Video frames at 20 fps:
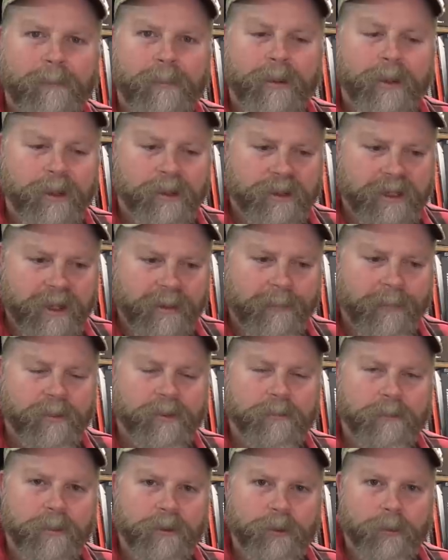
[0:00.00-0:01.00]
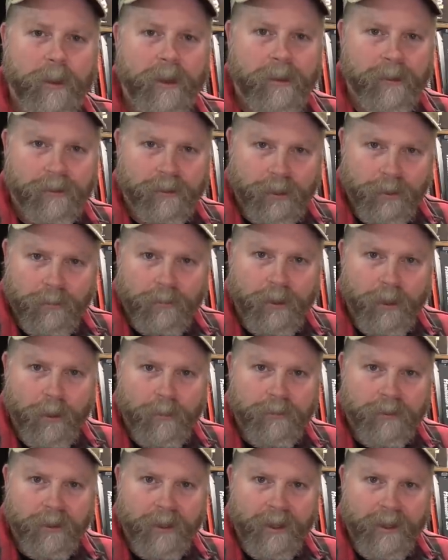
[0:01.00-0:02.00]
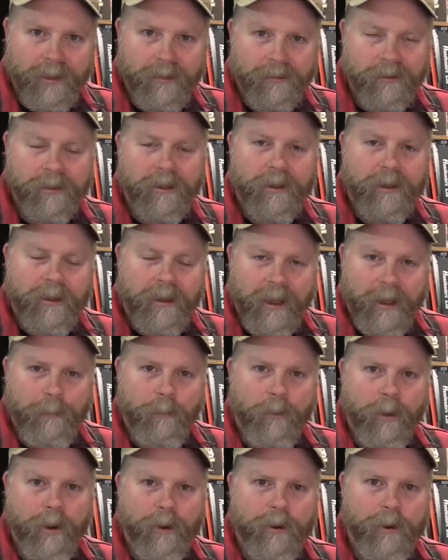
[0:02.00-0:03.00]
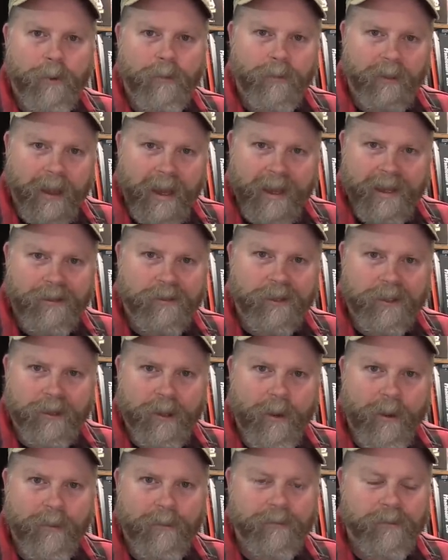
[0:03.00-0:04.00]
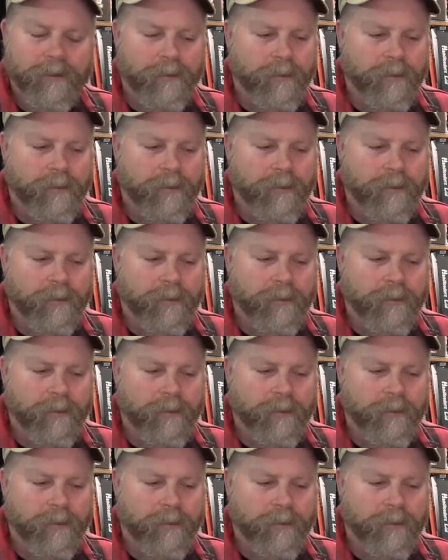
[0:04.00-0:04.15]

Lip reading: the difference between the two nose lengths and where your land starts.